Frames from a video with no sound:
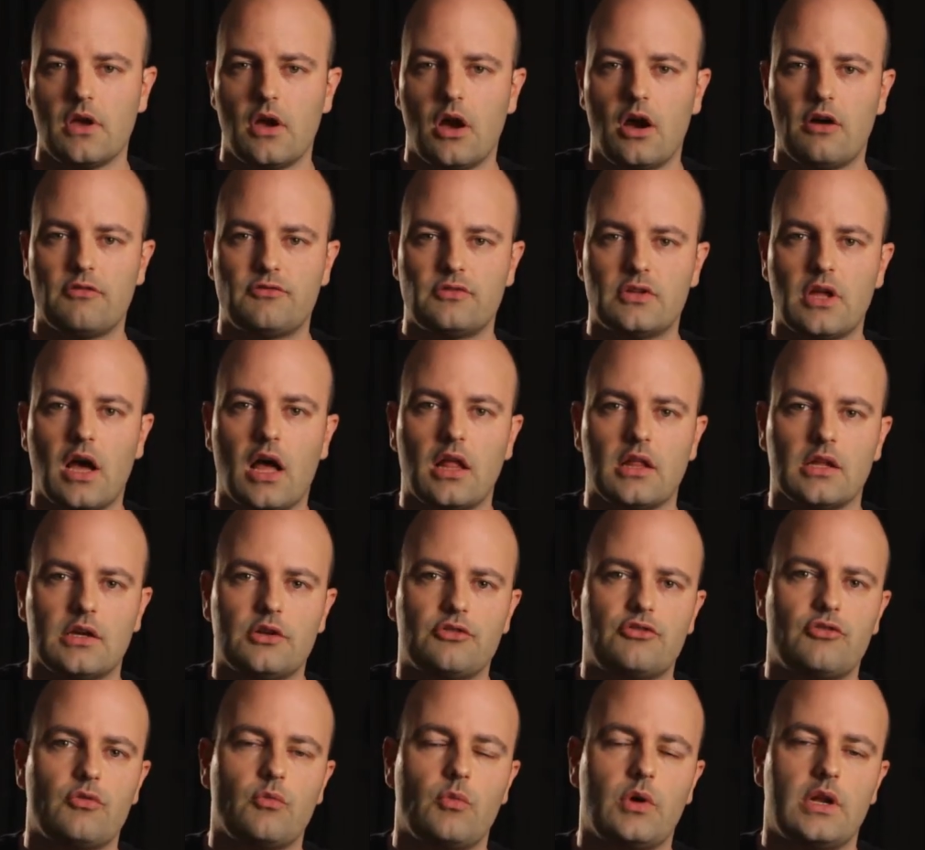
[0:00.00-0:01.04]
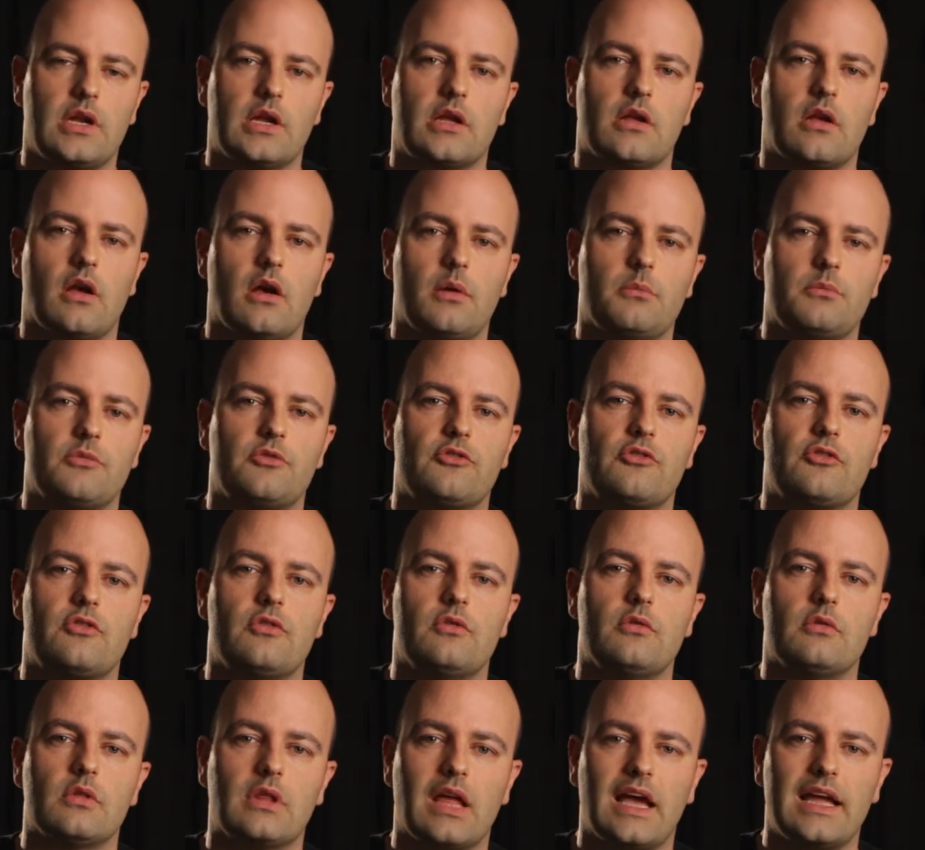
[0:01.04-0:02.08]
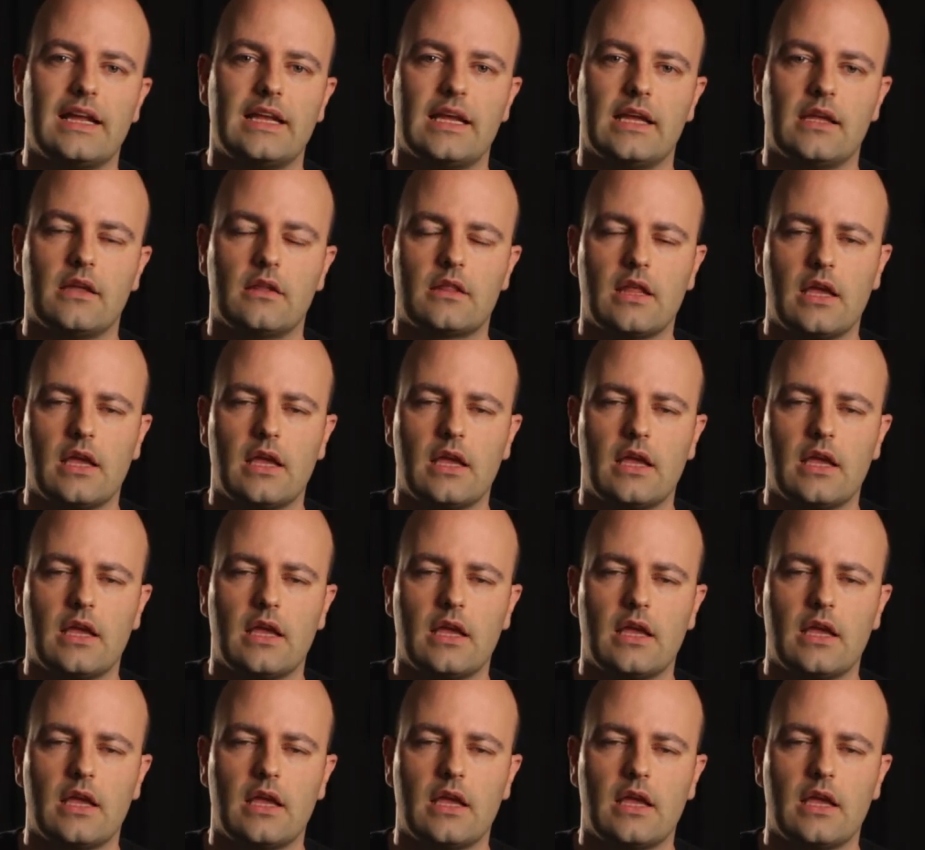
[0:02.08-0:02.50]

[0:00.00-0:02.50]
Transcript: of knowledge when it comes to lighting.